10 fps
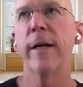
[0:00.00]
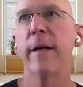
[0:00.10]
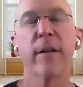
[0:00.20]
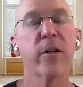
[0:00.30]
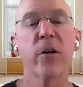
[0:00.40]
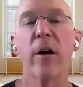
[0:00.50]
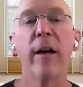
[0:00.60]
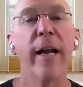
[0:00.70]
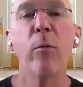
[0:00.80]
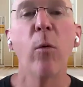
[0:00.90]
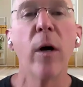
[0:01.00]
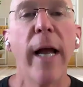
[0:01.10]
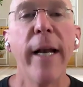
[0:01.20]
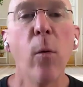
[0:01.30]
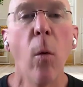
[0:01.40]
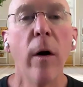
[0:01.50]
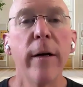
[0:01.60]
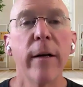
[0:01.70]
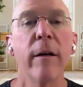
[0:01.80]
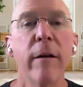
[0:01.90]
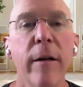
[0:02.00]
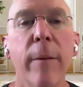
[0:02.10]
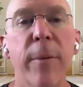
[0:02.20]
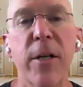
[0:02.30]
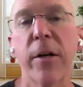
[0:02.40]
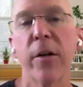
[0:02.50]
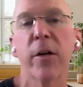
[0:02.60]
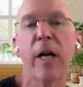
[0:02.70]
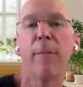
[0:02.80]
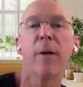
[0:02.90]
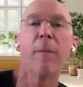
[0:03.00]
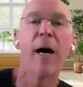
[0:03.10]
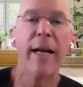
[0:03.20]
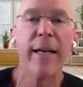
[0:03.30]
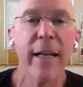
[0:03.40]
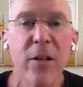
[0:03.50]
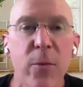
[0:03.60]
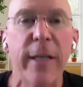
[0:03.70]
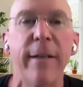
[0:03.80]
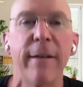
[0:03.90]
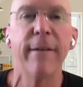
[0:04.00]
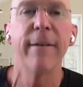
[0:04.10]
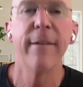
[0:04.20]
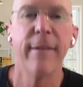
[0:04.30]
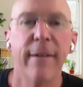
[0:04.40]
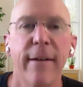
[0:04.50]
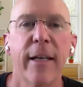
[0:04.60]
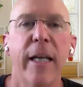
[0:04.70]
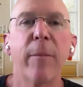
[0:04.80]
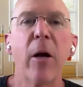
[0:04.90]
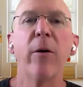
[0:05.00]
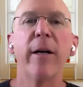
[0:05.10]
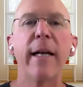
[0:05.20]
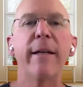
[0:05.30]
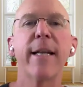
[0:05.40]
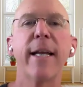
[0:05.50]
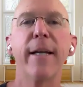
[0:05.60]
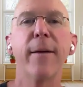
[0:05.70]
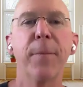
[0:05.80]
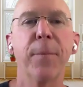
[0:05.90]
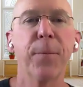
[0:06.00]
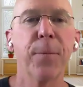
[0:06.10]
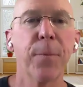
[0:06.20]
we could get start. Anyone in particular come to mind as we keep going today?